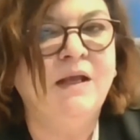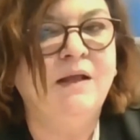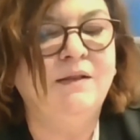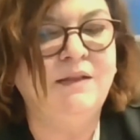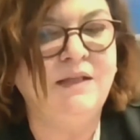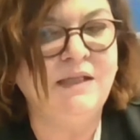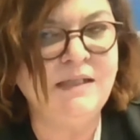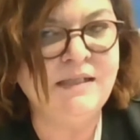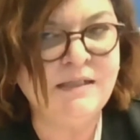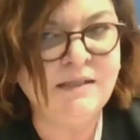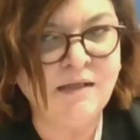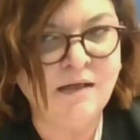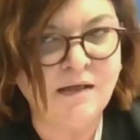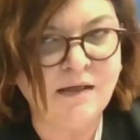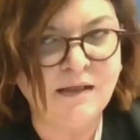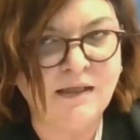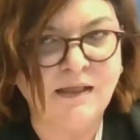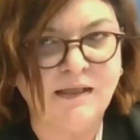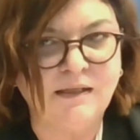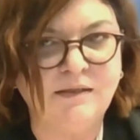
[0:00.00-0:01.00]
This
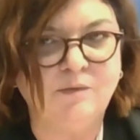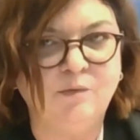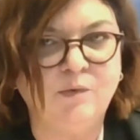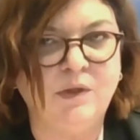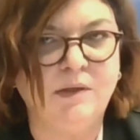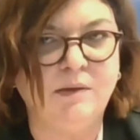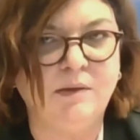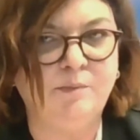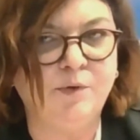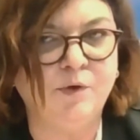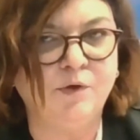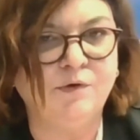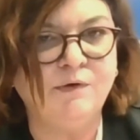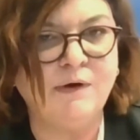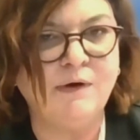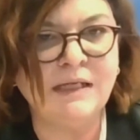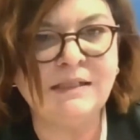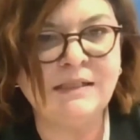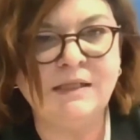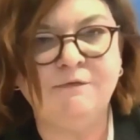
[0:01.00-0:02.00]
target will
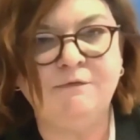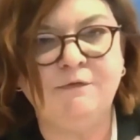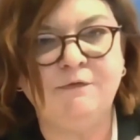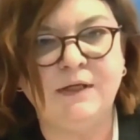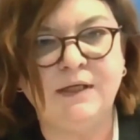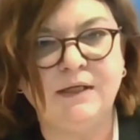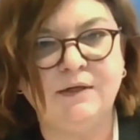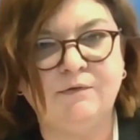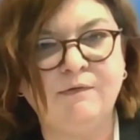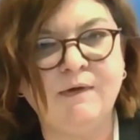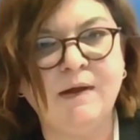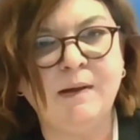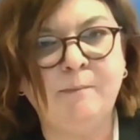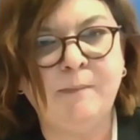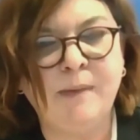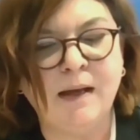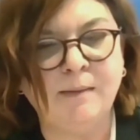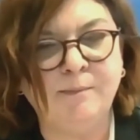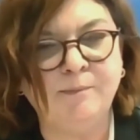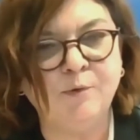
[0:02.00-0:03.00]
progressively ramp
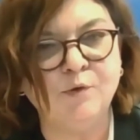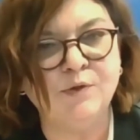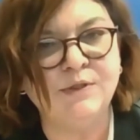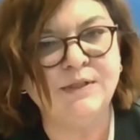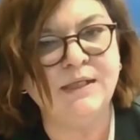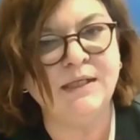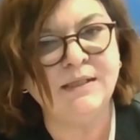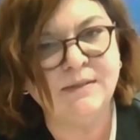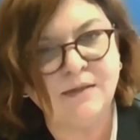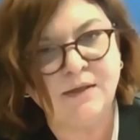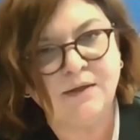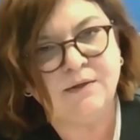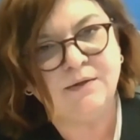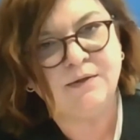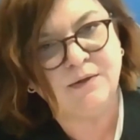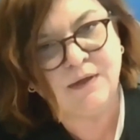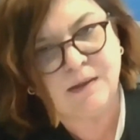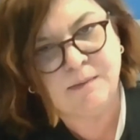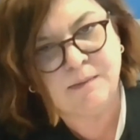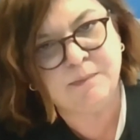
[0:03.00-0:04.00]
up to
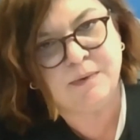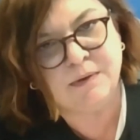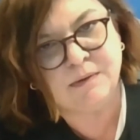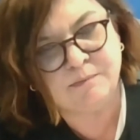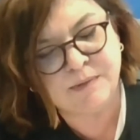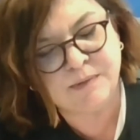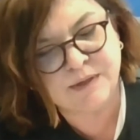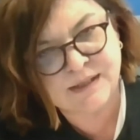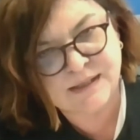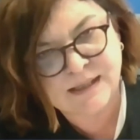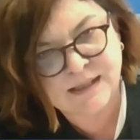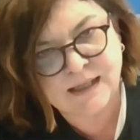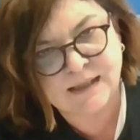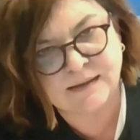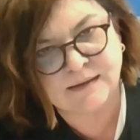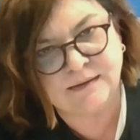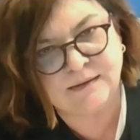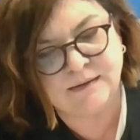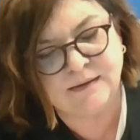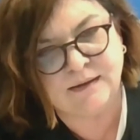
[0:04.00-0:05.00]

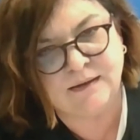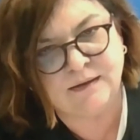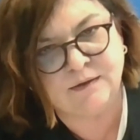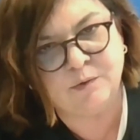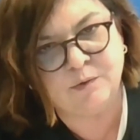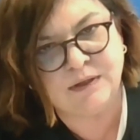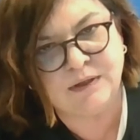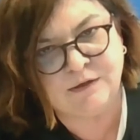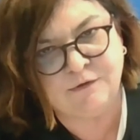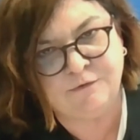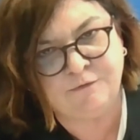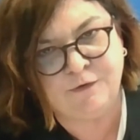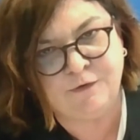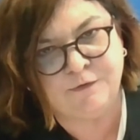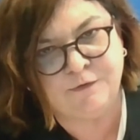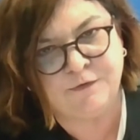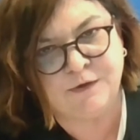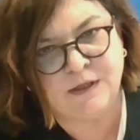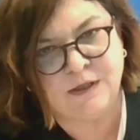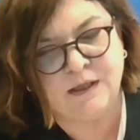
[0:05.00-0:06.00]
63% in
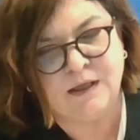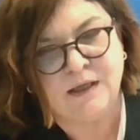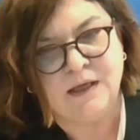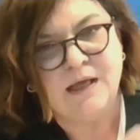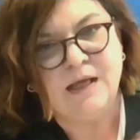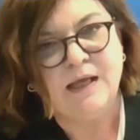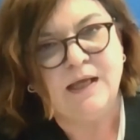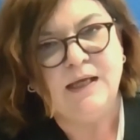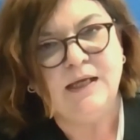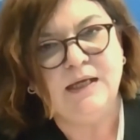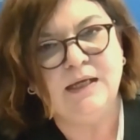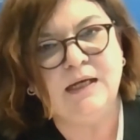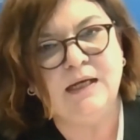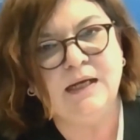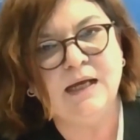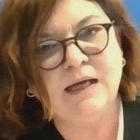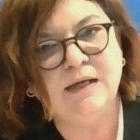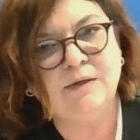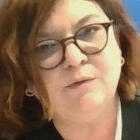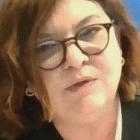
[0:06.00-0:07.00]
2050, in
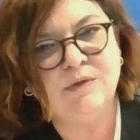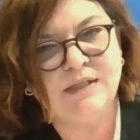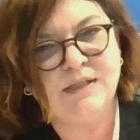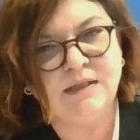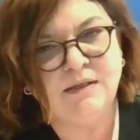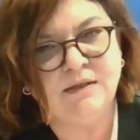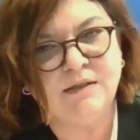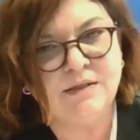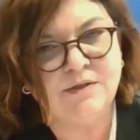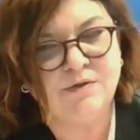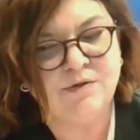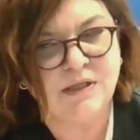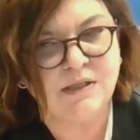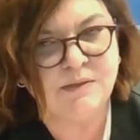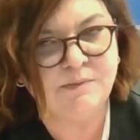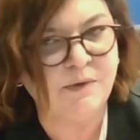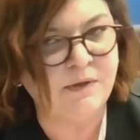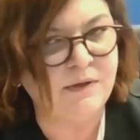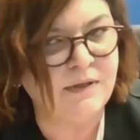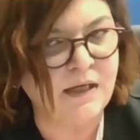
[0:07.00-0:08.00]
line with industry's
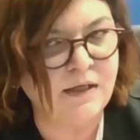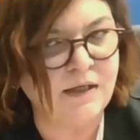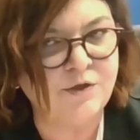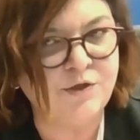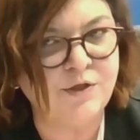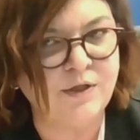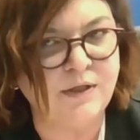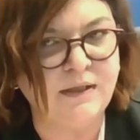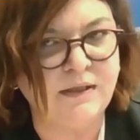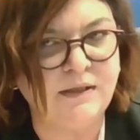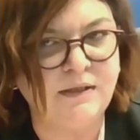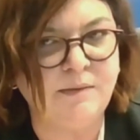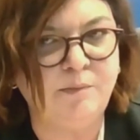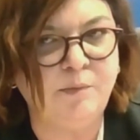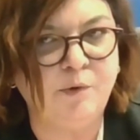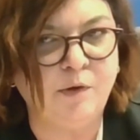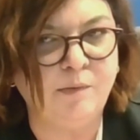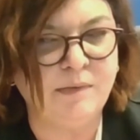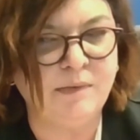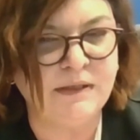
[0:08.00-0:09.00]
production and
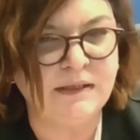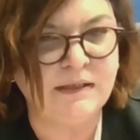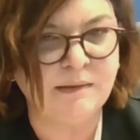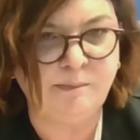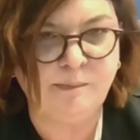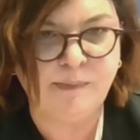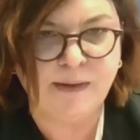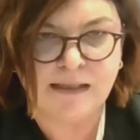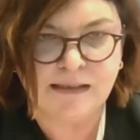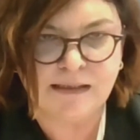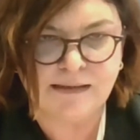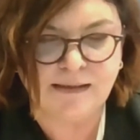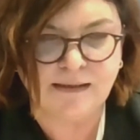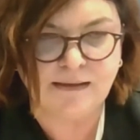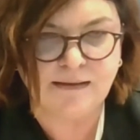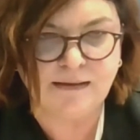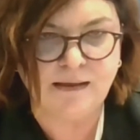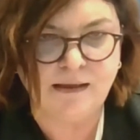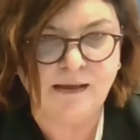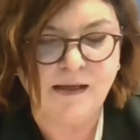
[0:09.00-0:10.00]
deployment
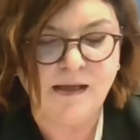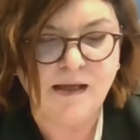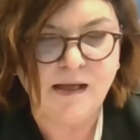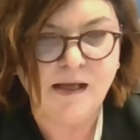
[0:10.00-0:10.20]
capacity.